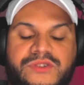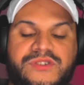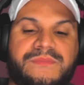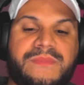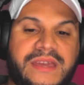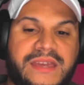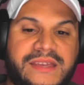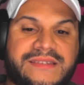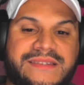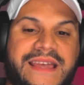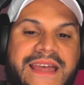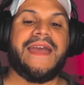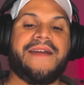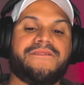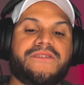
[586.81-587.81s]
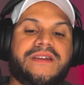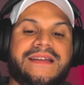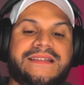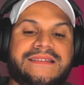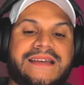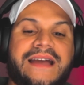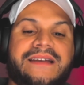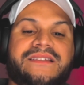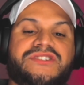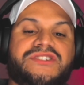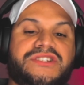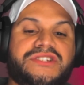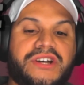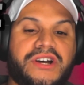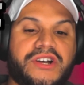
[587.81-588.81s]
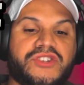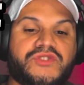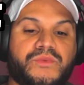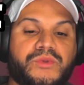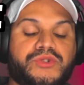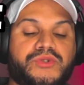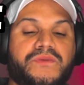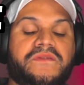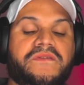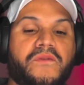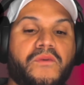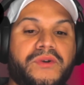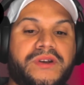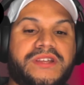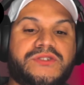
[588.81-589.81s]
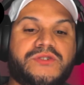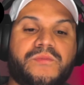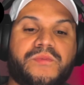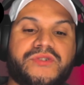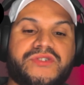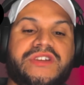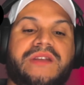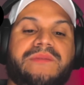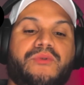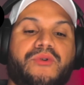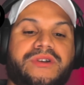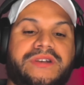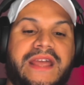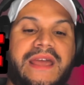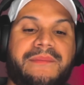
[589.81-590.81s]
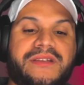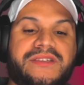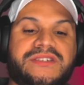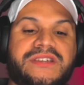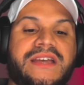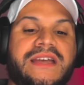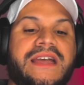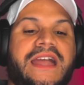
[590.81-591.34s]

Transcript: which means every attack that she does will do 42% more damage,